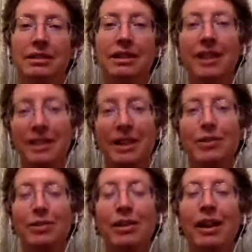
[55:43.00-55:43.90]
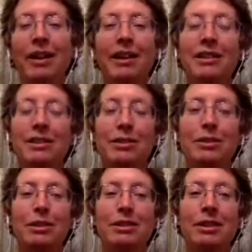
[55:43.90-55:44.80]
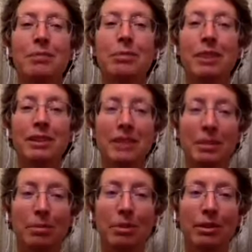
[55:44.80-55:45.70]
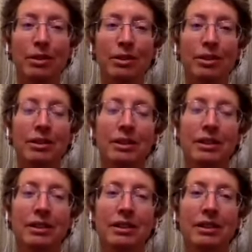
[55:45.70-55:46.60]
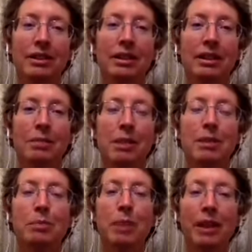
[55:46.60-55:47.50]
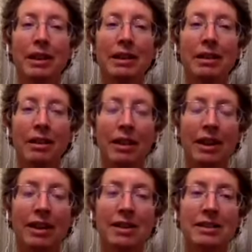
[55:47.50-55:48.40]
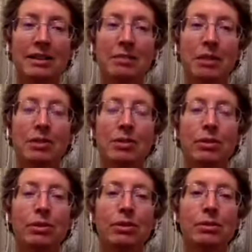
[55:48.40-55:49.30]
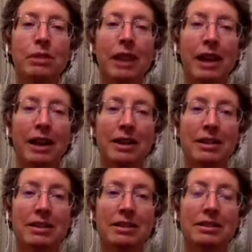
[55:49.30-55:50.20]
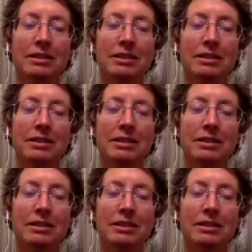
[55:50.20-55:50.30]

And as I do that, I just notice I breathe deeper and my spine elongates and my shoulders relax.